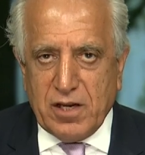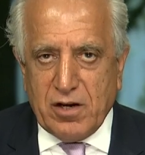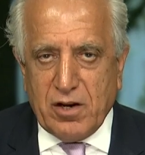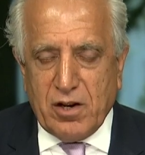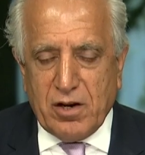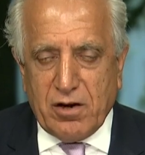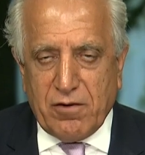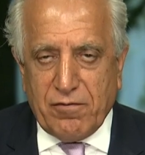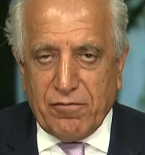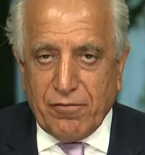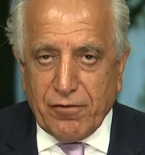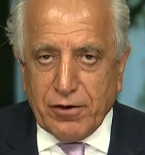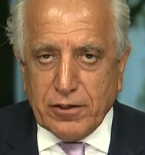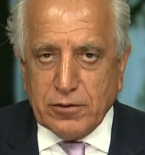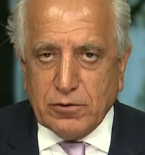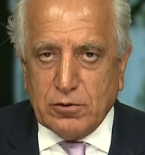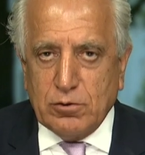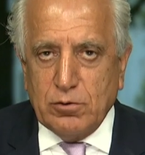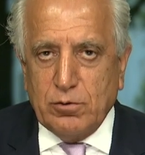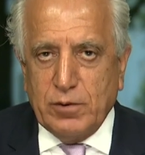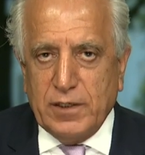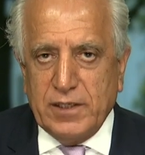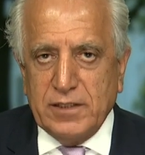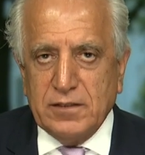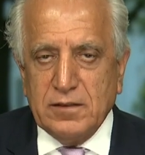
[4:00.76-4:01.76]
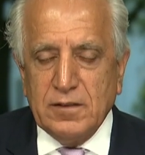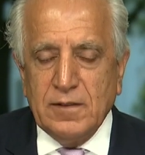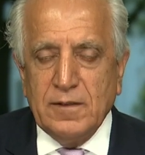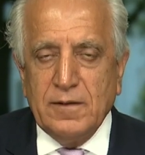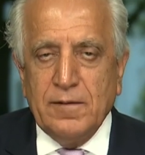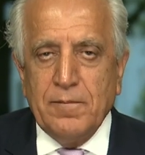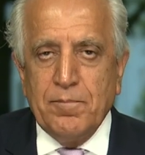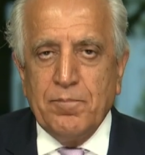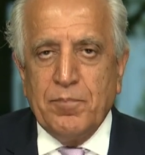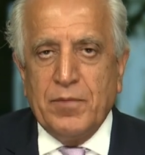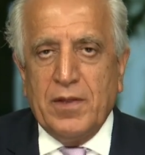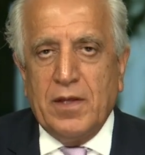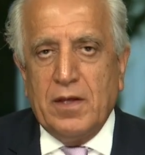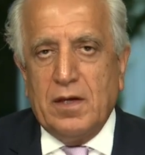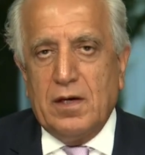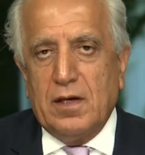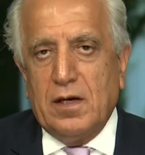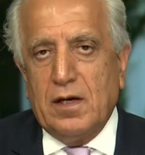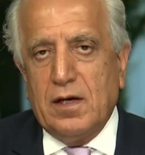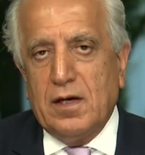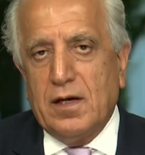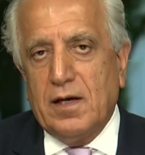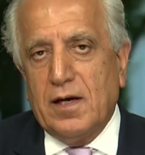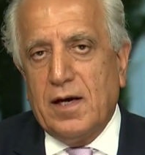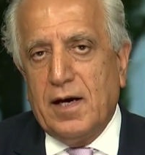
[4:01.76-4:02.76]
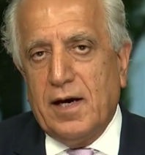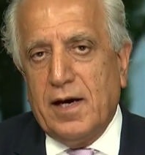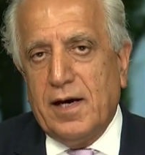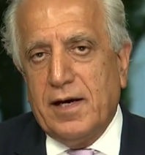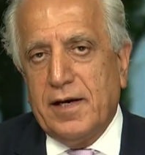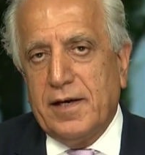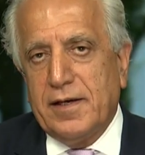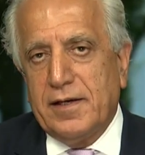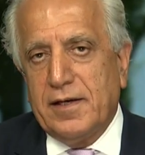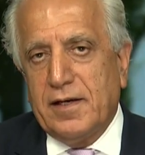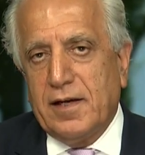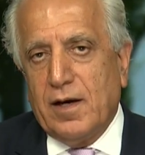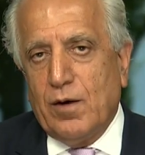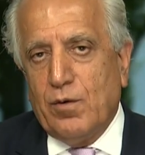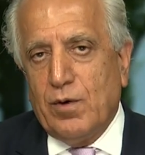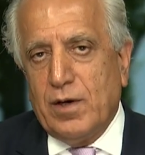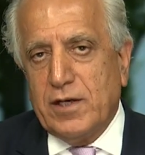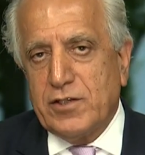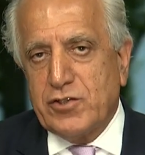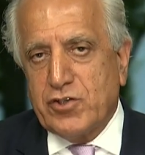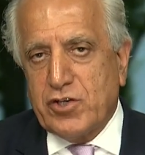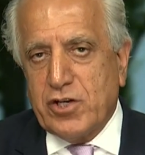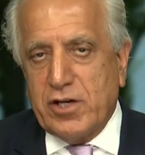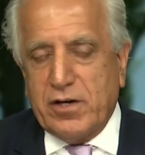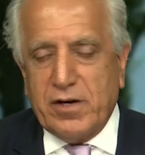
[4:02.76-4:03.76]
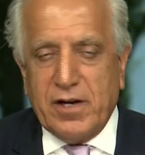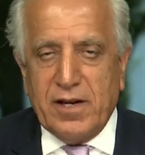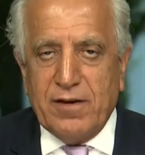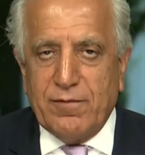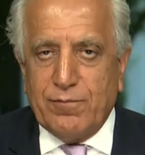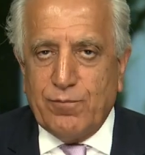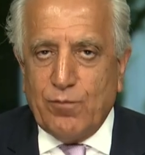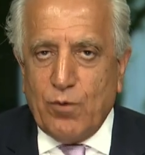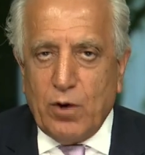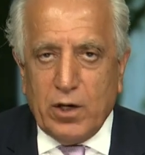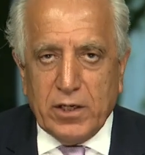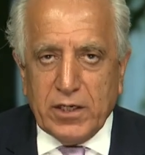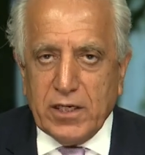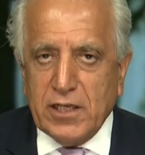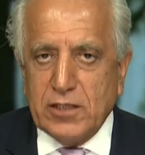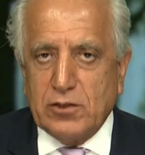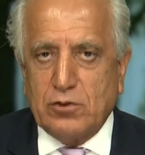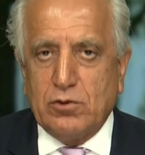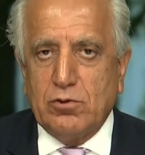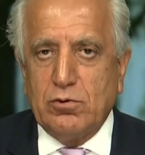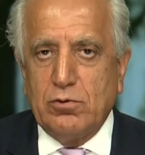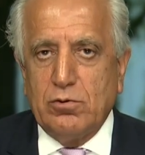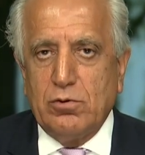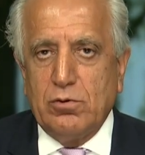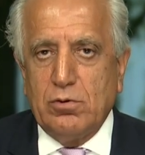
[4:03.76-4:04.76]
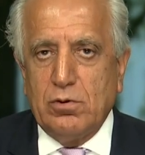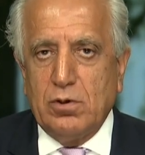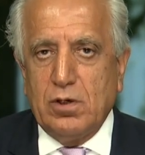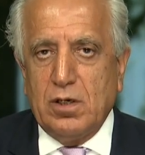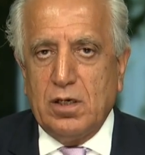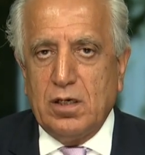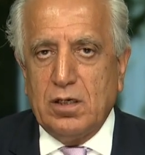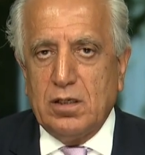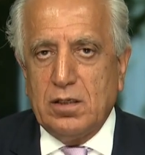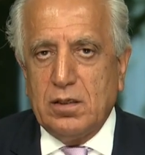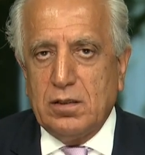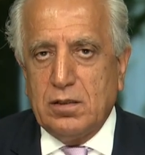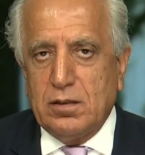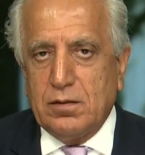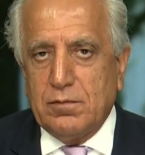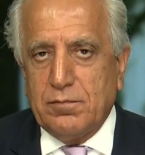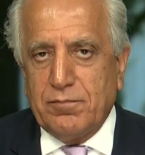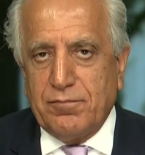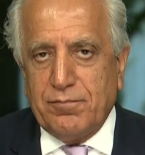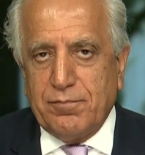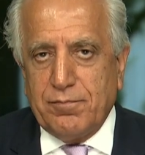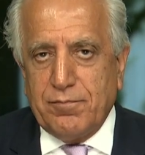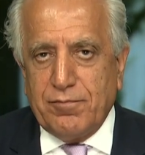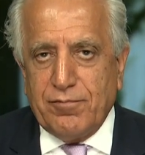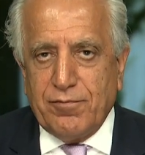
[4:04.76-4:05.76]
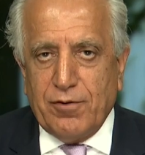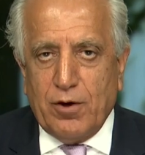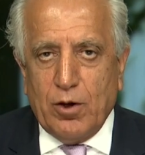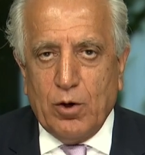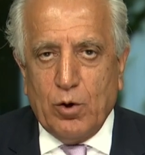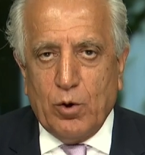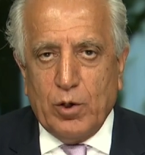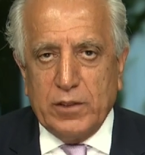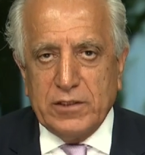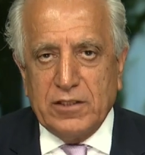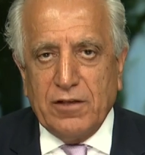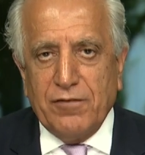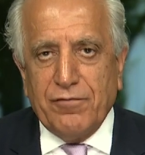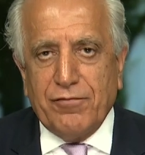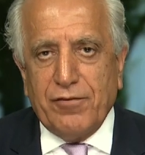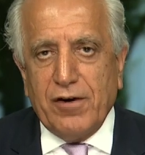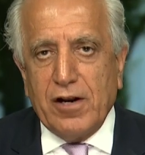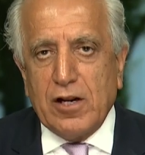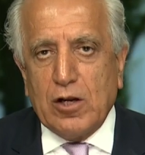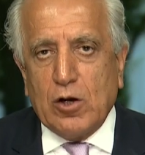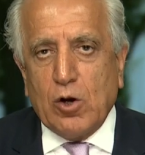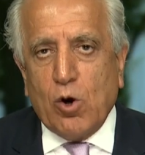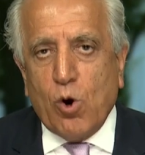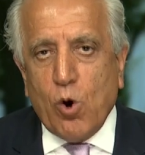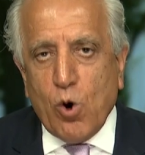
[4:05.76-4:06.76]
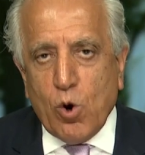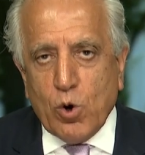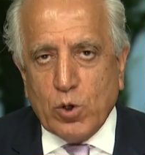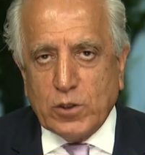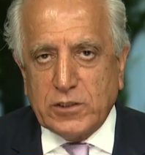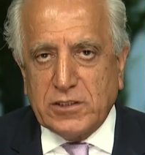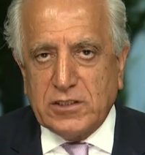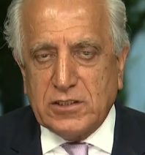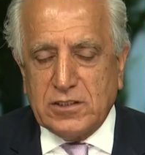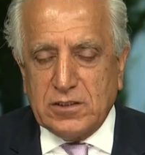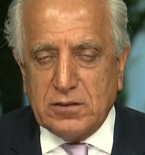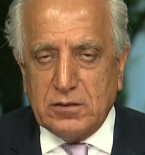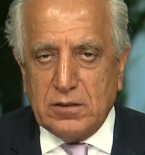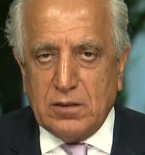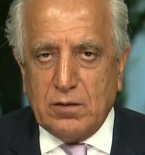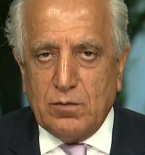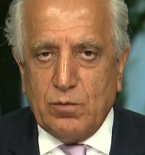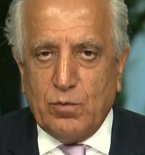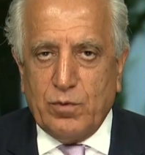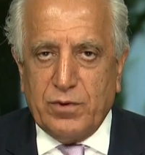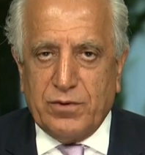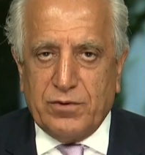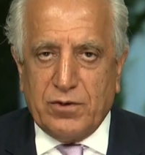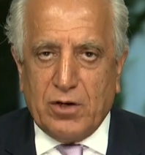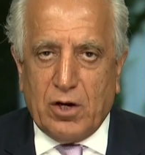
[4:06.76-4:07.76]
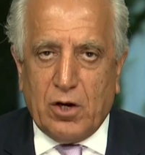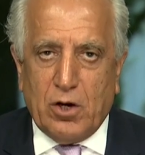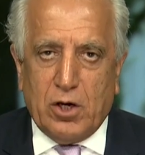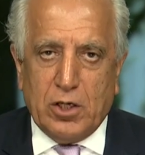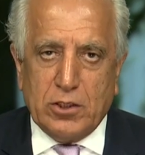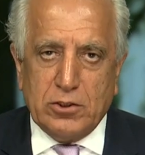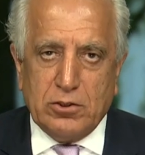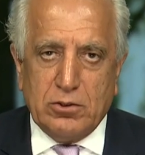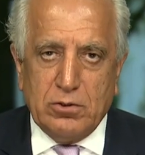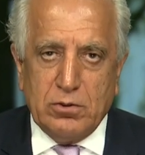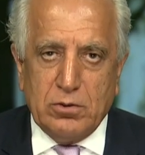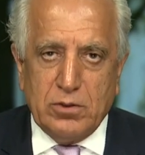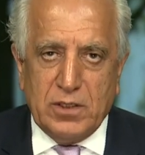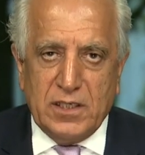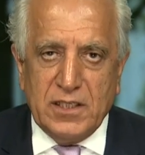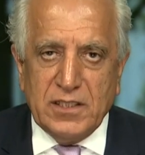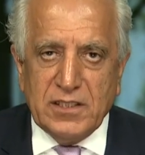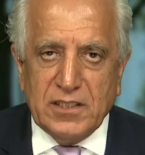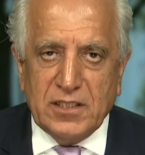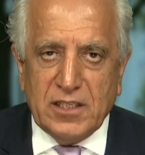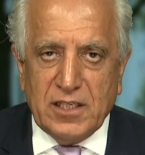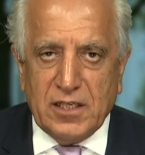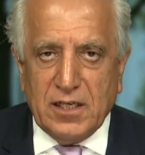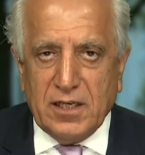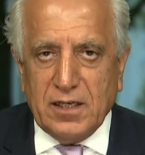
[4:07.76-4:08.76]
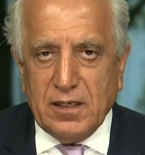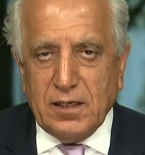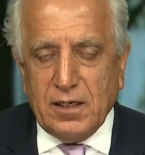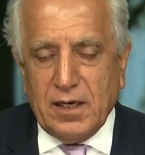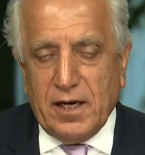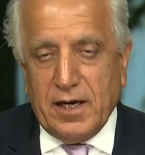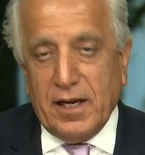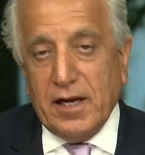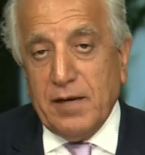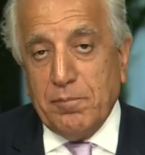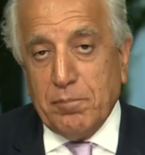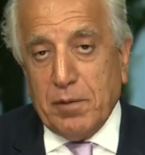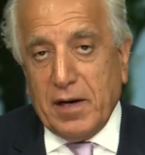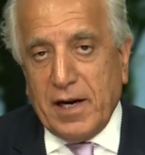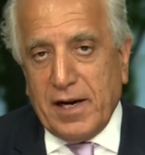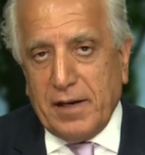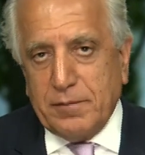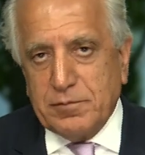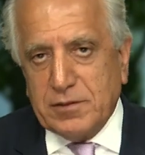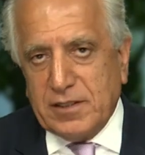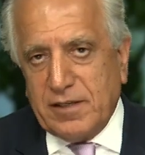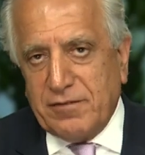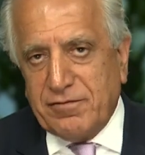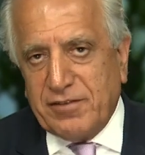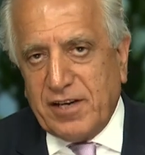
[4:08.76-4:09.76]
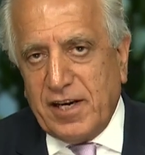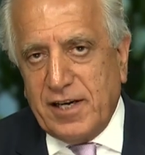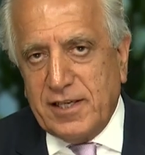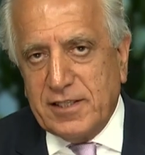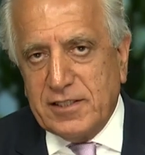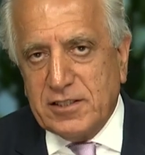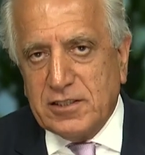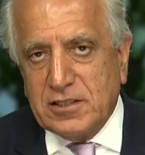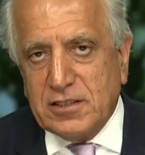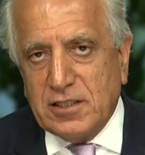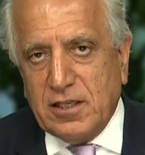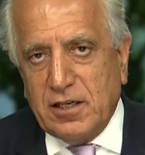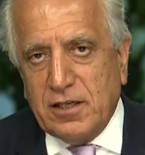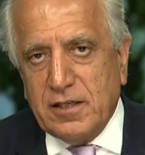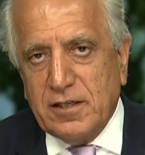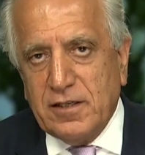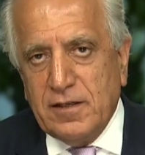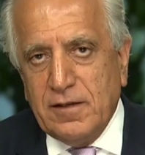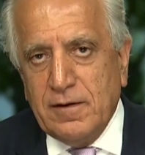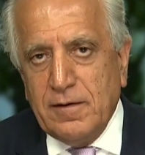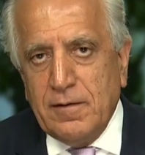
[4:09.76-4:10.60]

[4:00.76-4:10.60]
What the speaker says: He referred to it. And Nawaz Sharif wanted to follow a different course with regard to India and perhaps Afghanistan.